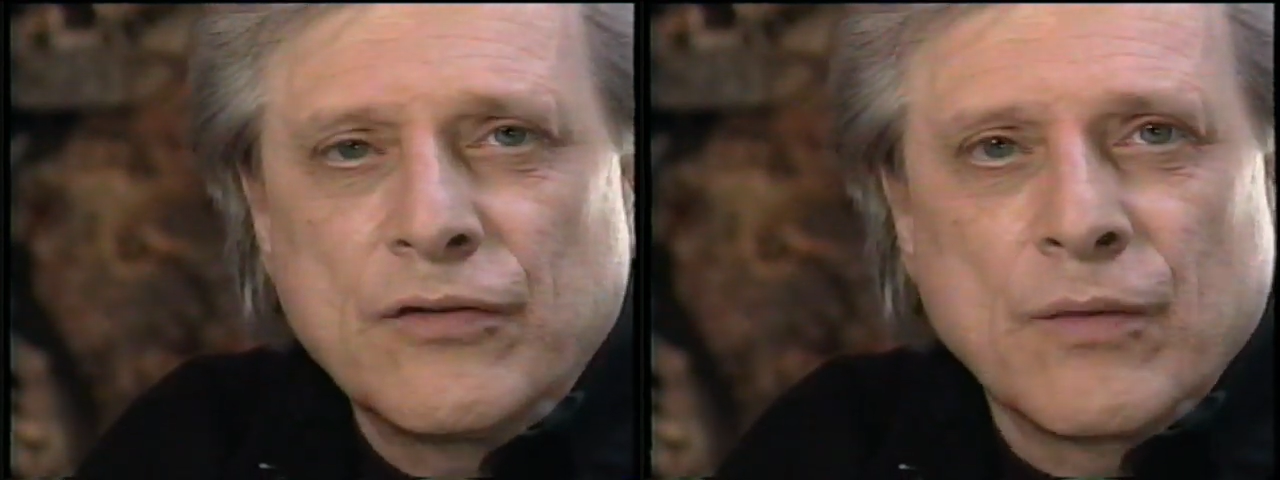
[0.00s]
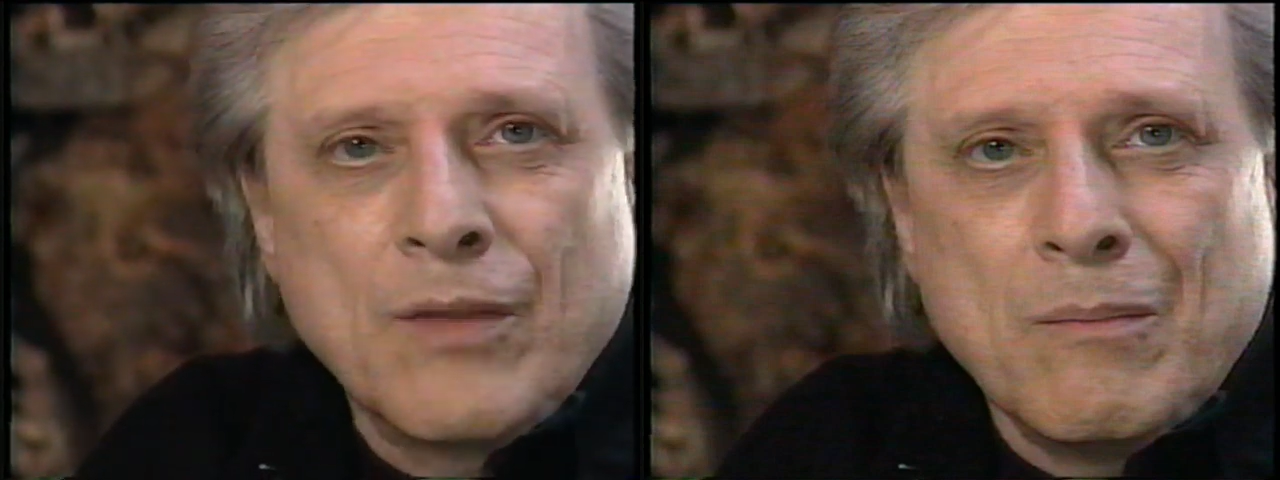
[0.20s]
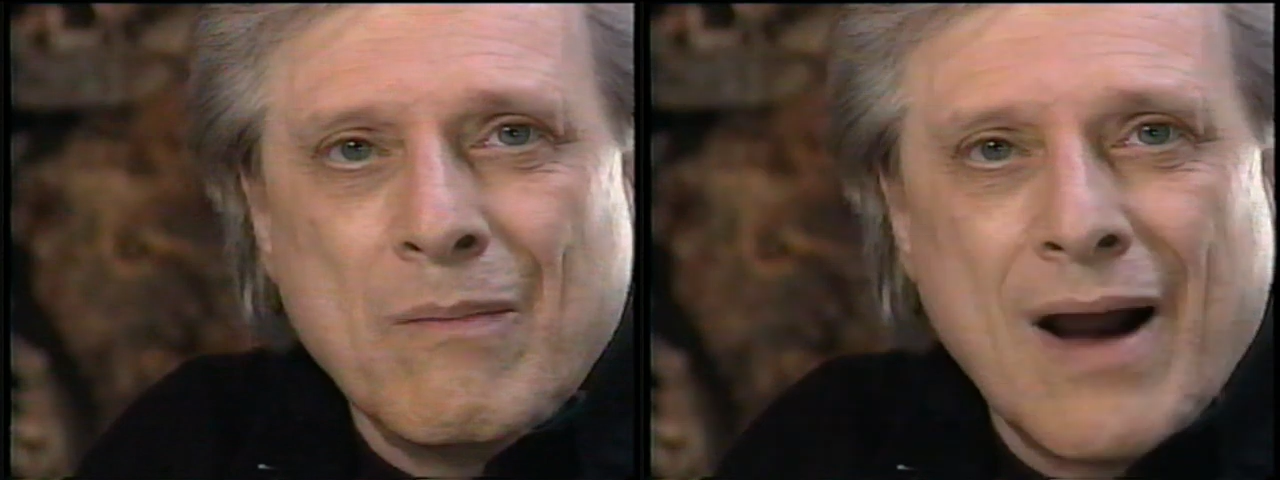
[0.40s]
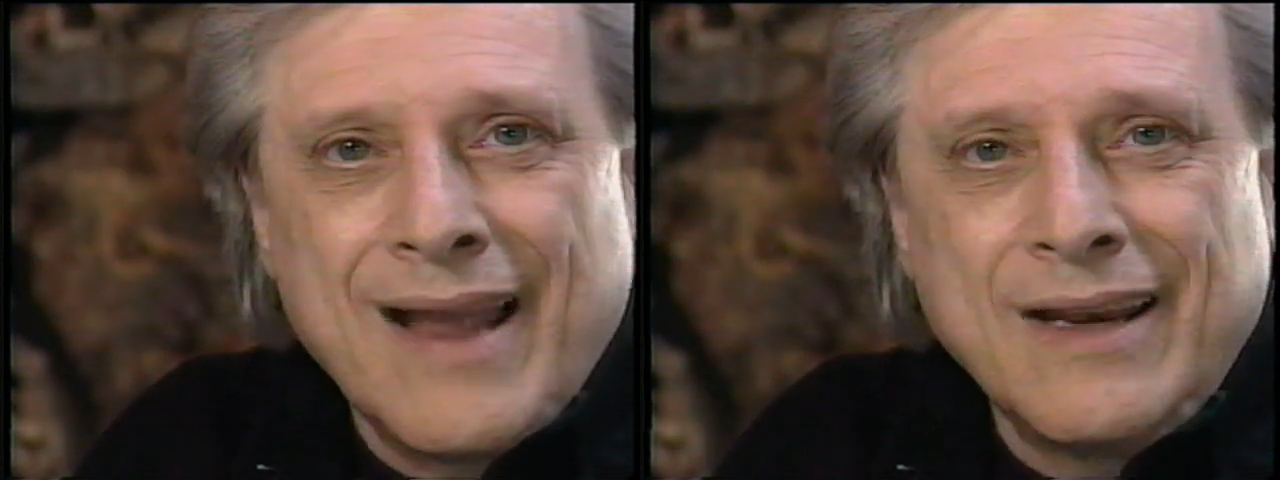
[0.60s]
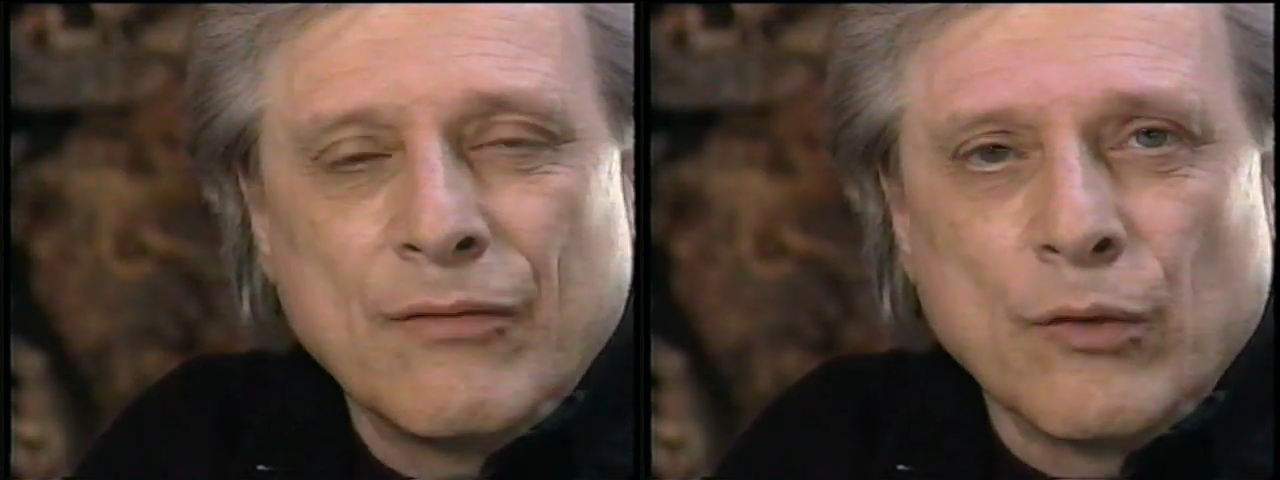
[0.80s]
from the
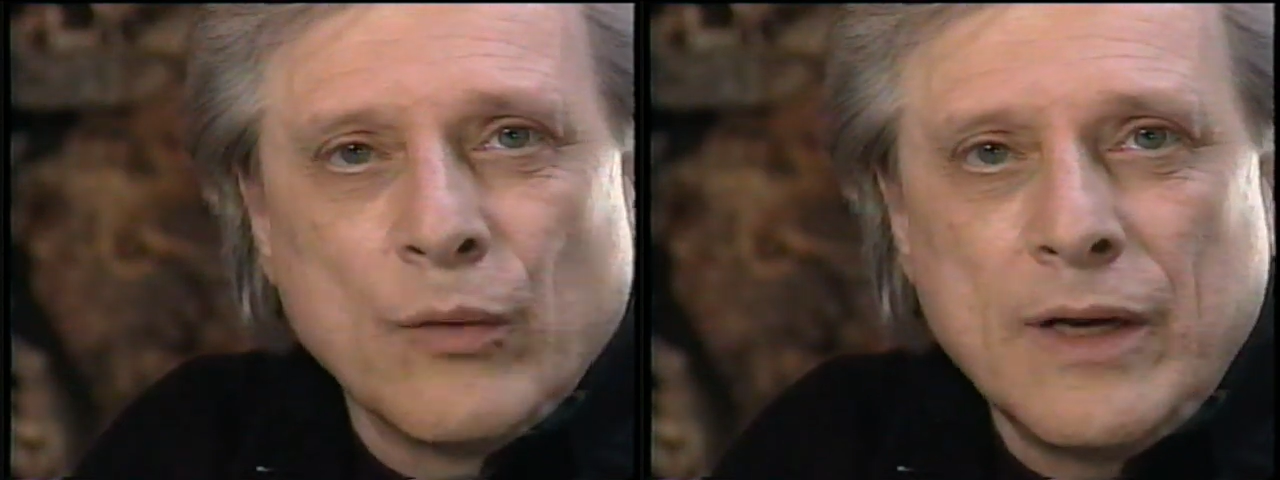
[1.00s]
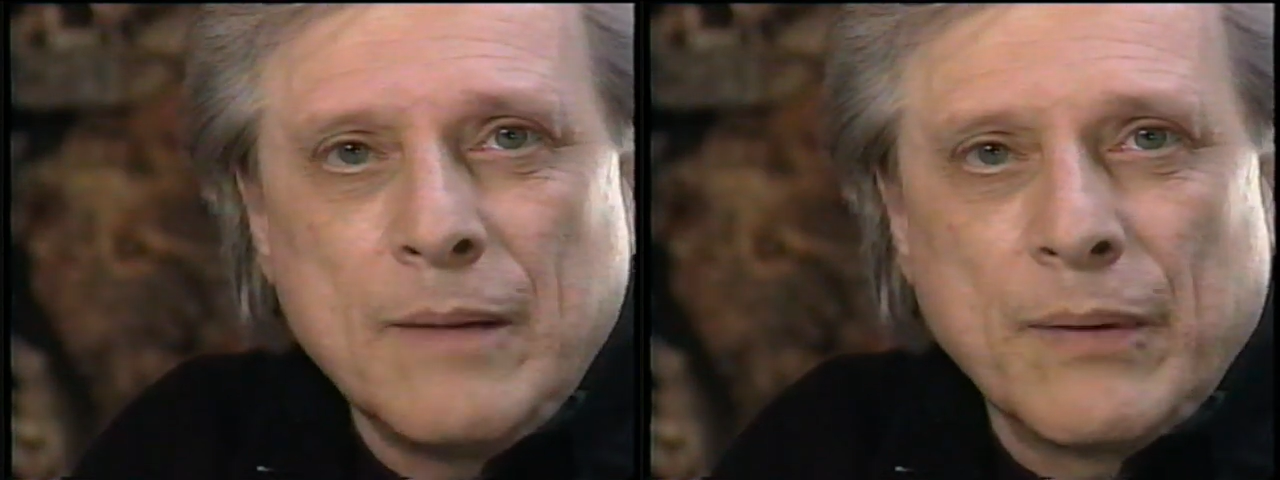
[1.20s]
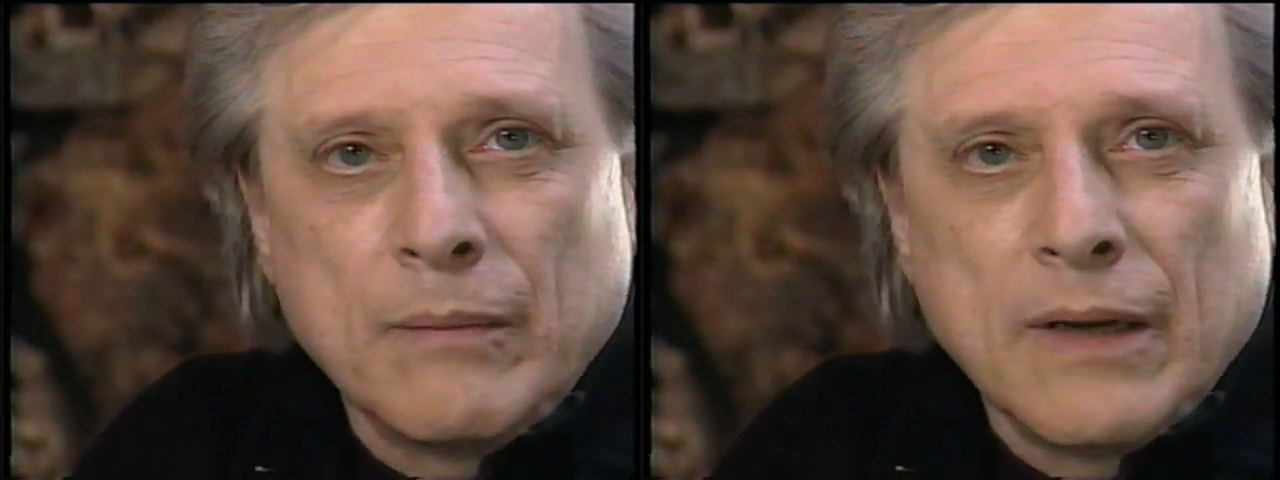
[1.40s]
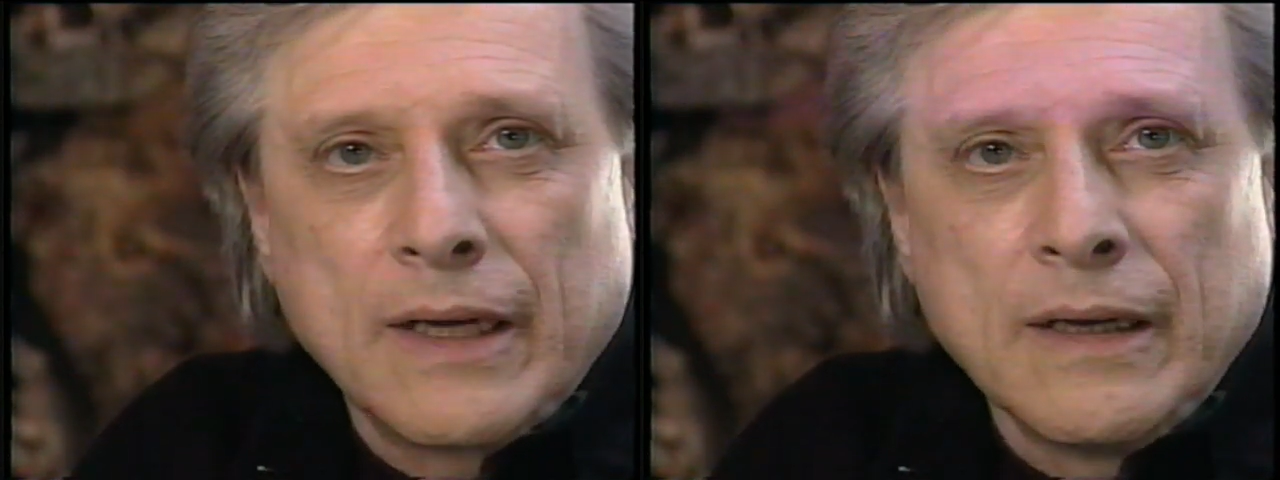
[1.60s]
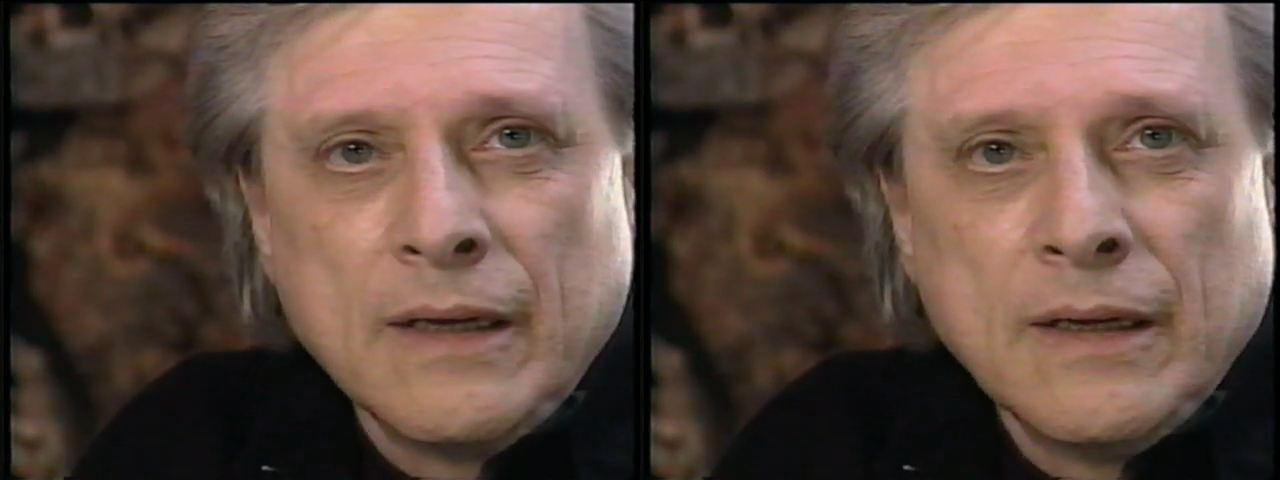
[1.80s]
mind of the reading public.